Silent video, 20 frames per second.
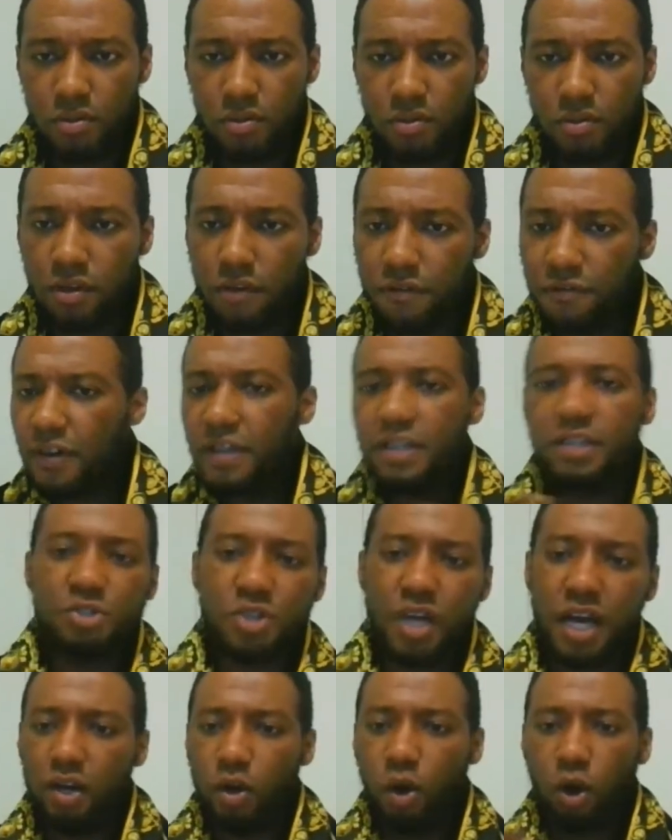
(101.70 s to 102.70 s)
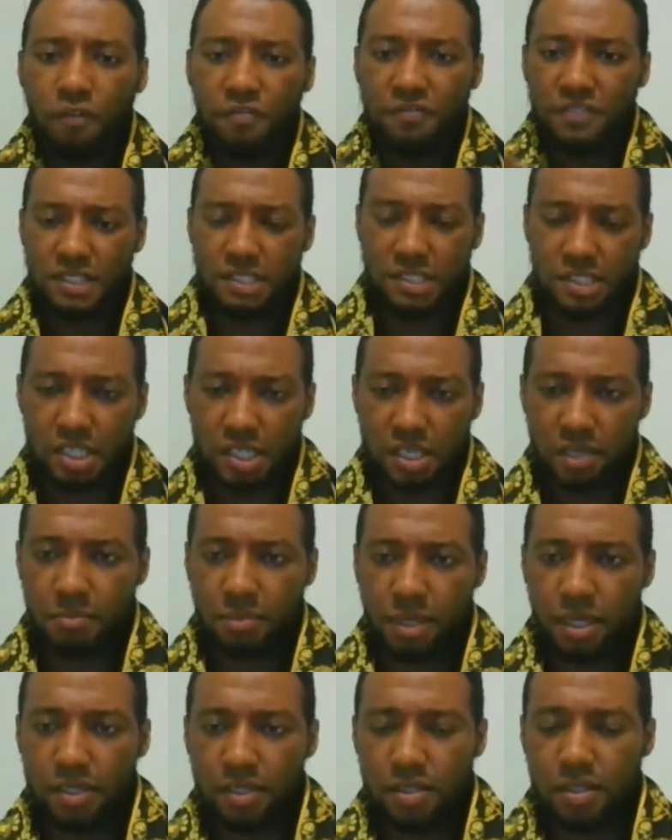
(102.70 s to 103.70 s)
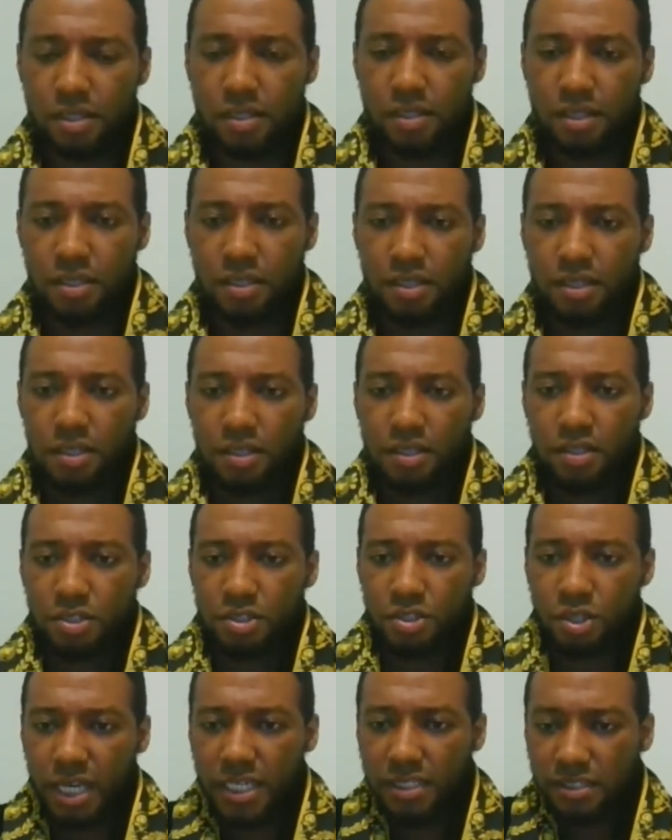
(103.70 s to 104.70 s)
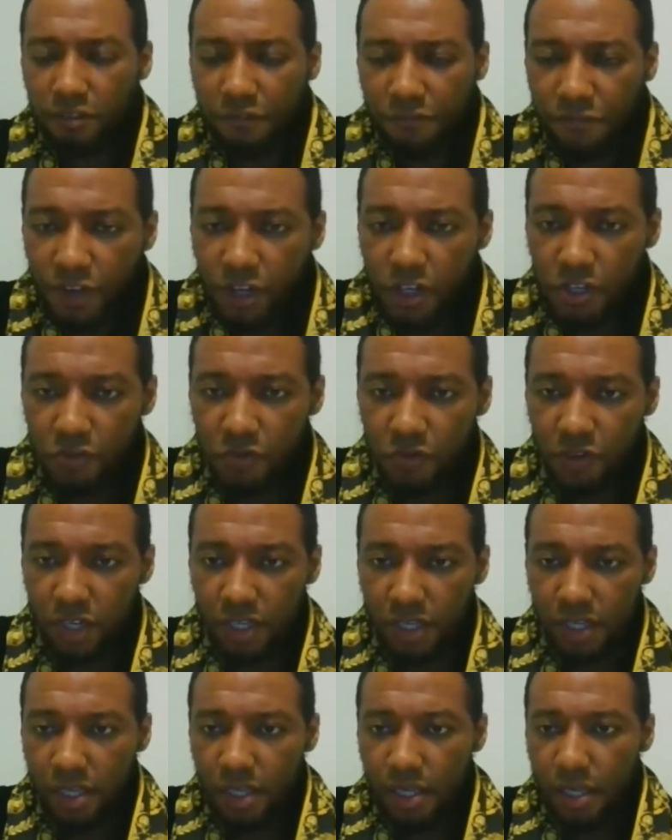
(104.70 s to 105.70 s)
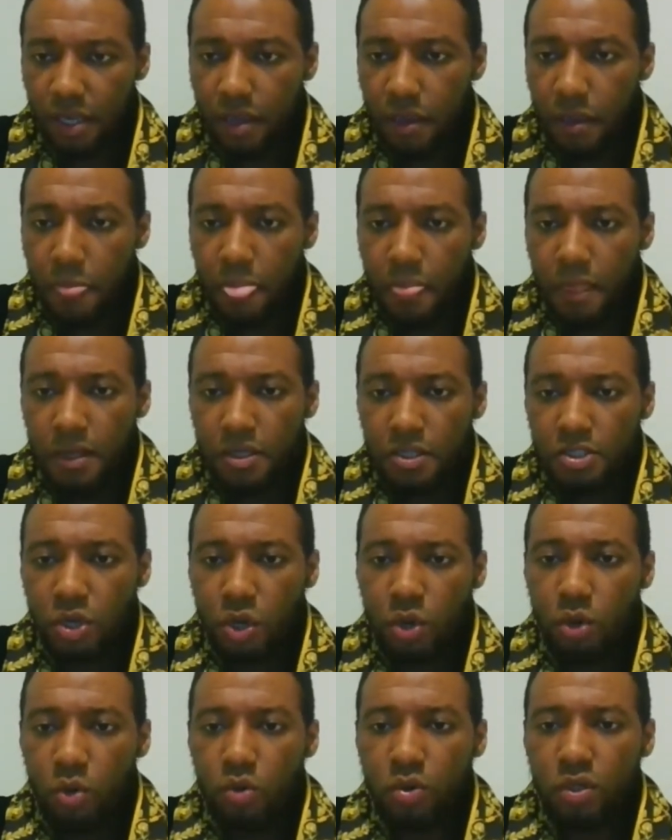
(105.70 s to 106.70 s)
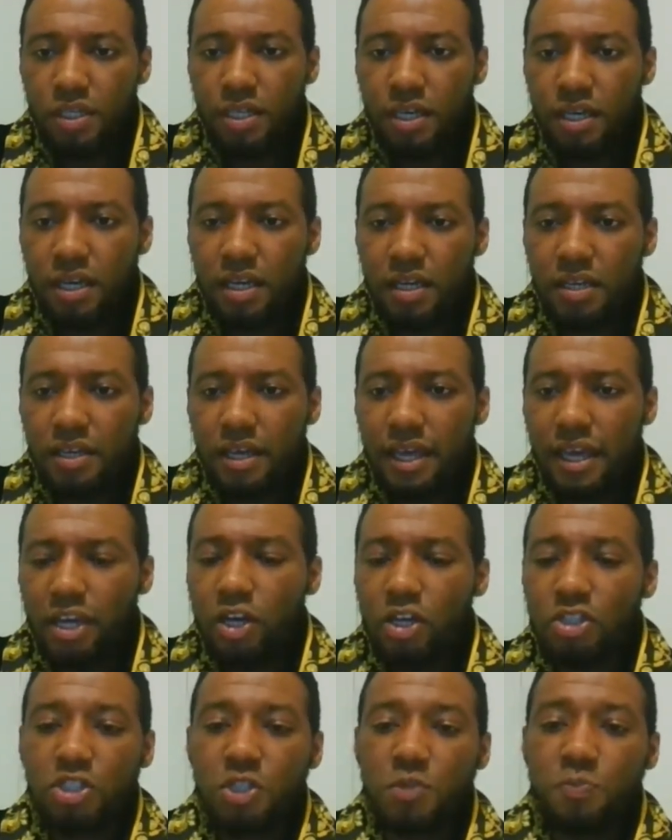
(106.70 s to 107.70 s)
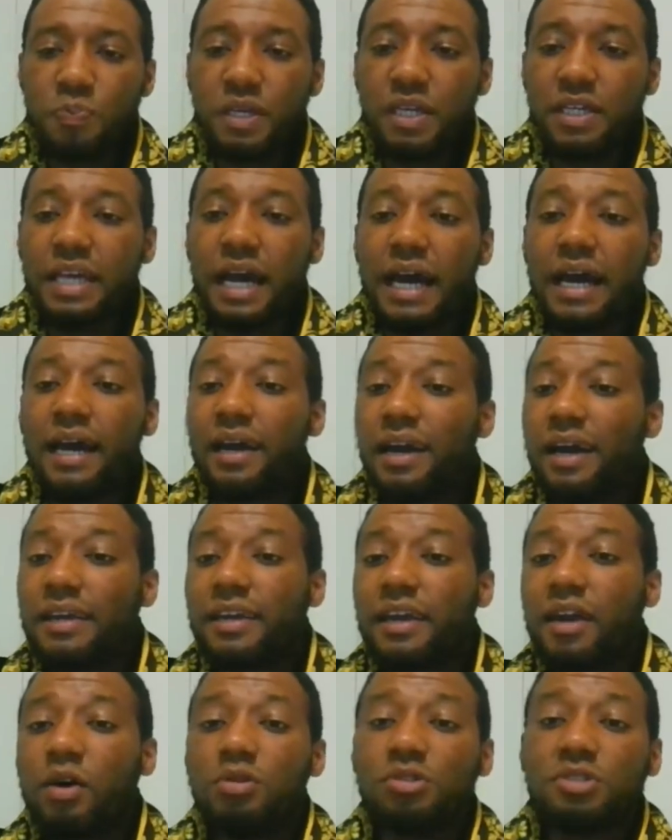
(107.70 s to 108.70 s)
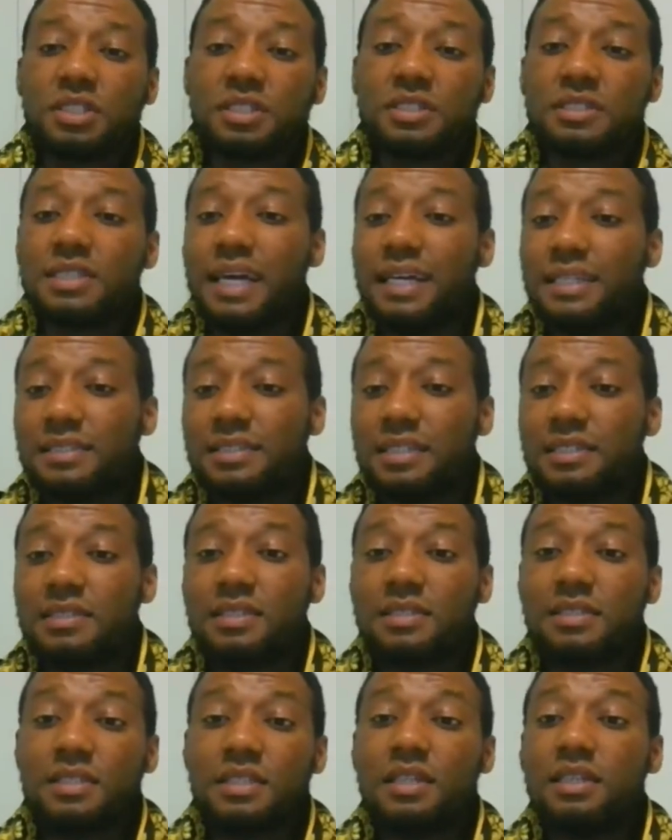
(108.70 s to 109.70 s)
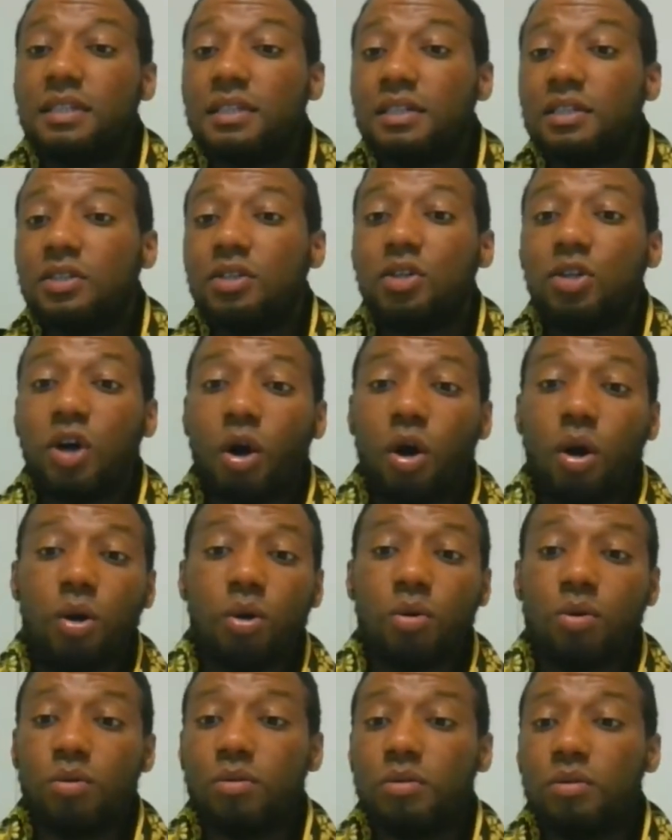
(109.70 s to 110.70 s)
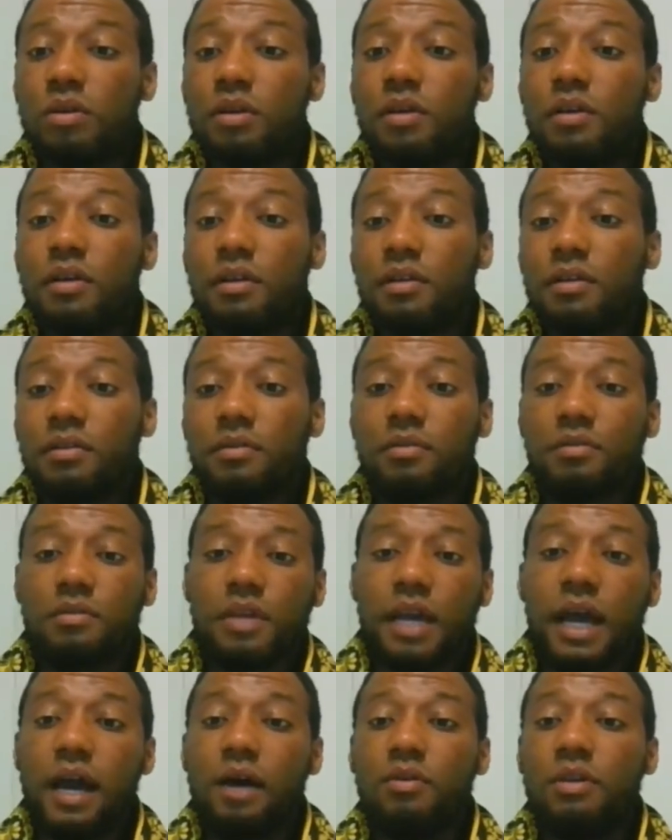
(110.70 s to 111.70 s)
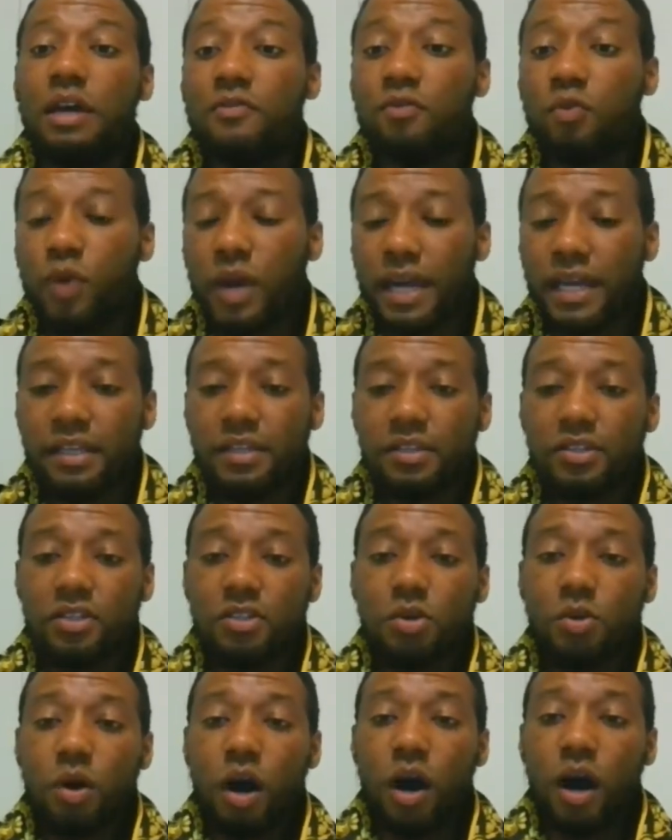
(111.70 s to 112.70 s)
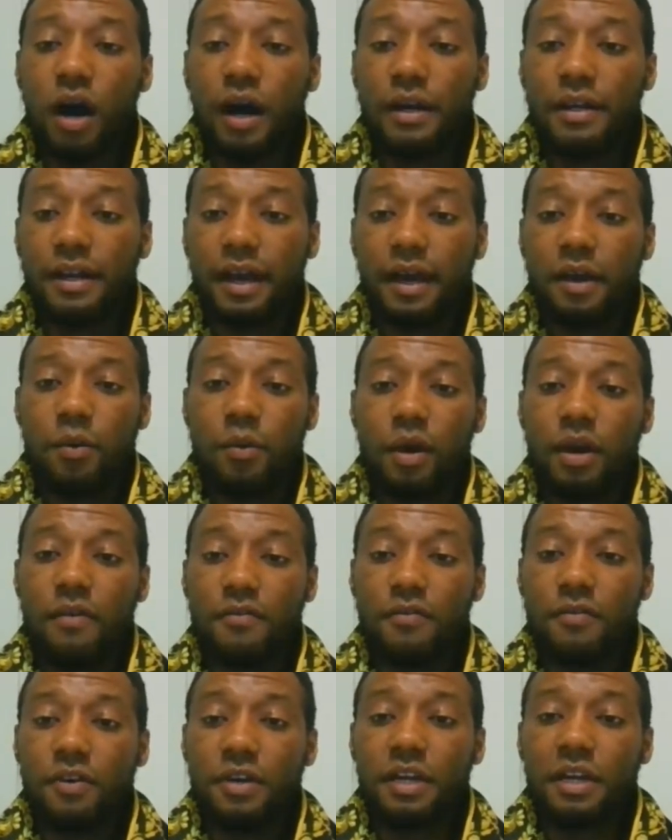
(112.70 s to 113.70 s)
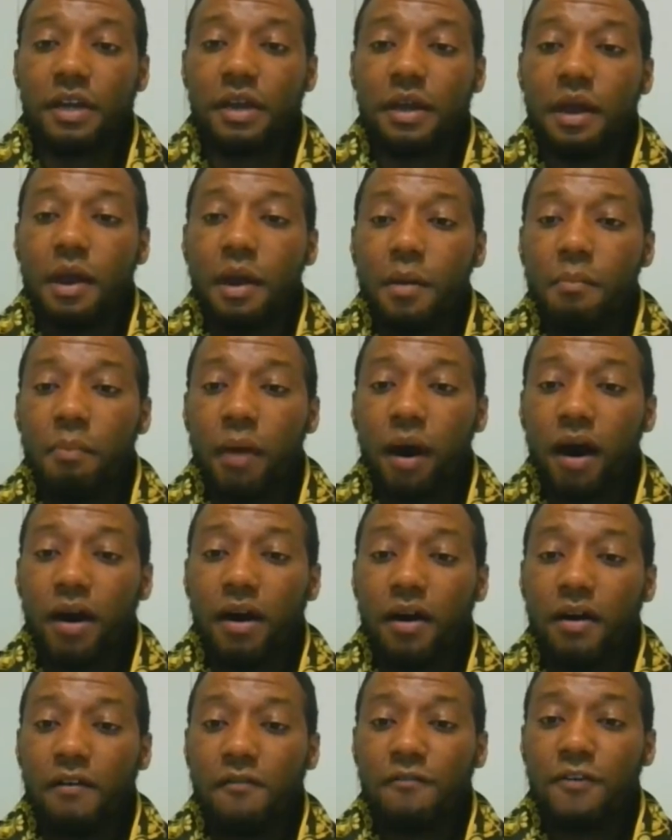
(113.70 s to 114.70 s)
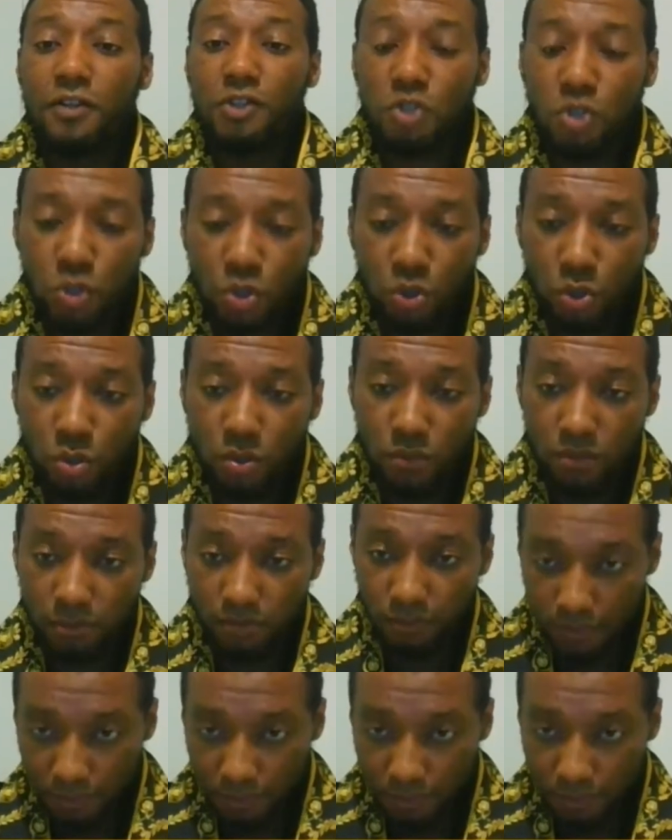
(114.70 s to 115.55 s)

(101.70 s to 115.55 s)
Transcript: You're gonna fucking try and off the chick, blood. So that's the first thing. So it could just be that a girl's just testing to see, you know, how level-headed you are and that, whatever in it. But for two,